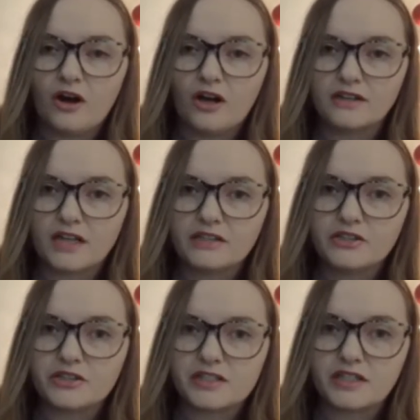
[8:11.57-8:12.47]
Online
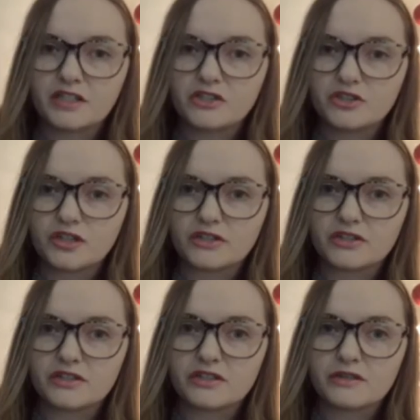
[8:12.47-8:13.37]
nursing
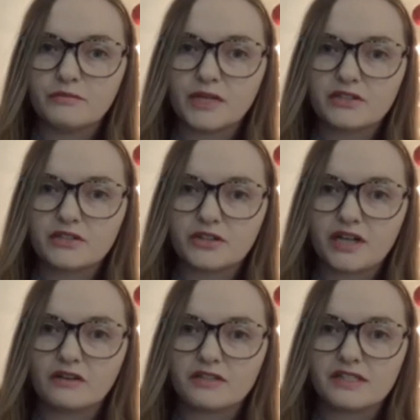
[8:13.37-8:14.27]
instructors must learn
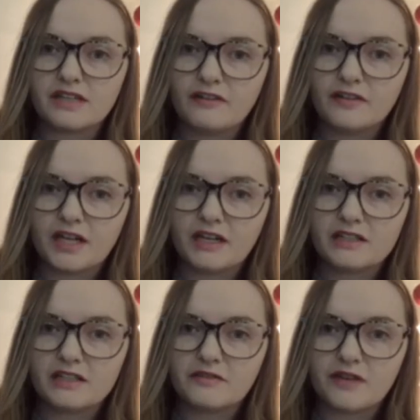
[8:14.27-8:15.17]
how to
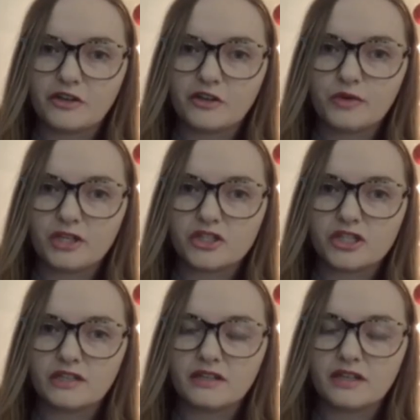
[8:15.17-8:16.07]
navigate
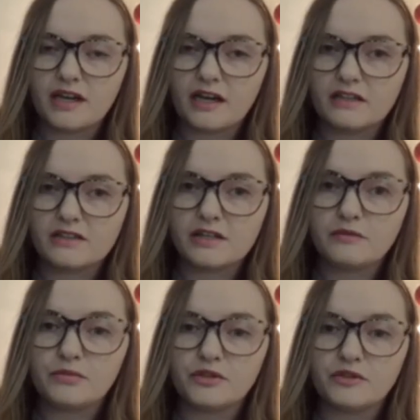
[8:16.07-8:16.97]
evaluation and
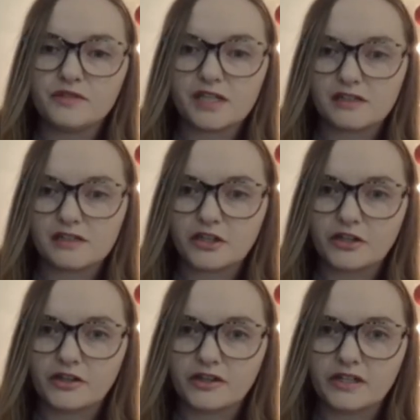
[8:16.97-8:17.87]
improve test
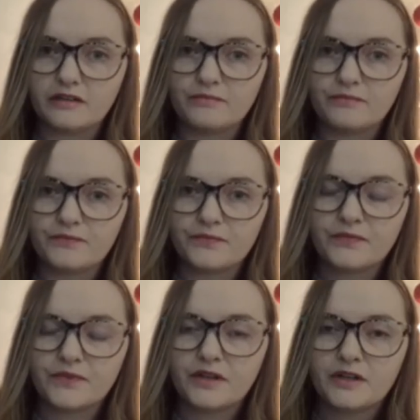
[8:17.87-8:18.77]
security.
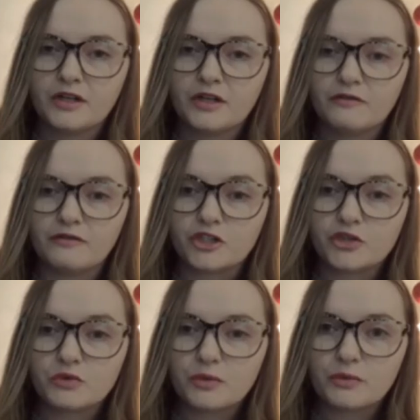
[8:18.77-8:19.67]

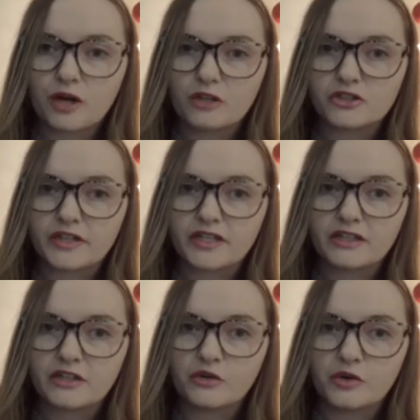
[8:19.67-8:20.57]
Virtual
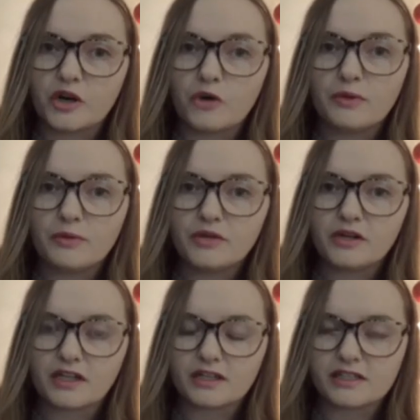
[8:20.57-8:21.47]
proctoring or open
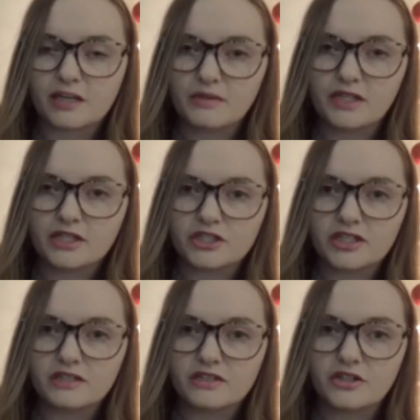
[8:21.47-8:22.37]
book
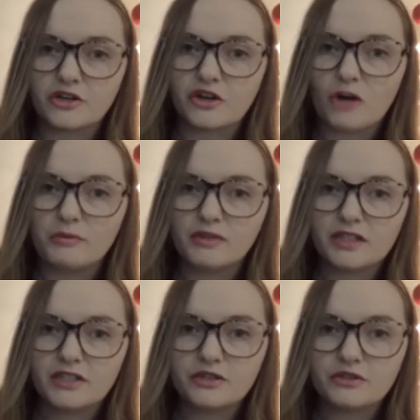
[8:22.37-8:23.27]
examinations are
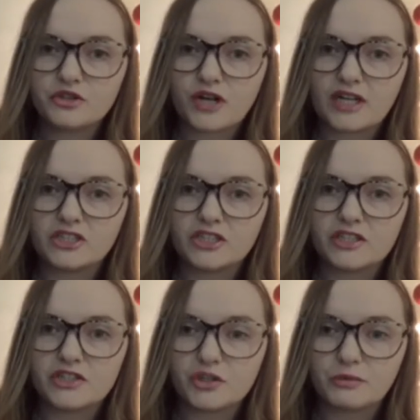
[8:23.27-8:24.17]
commonly used
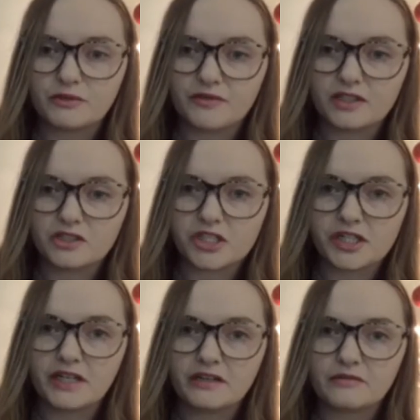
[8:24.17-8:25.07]
strategies to prevent
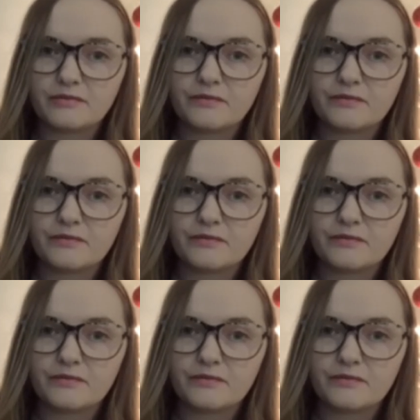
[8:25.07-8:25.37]
cheating.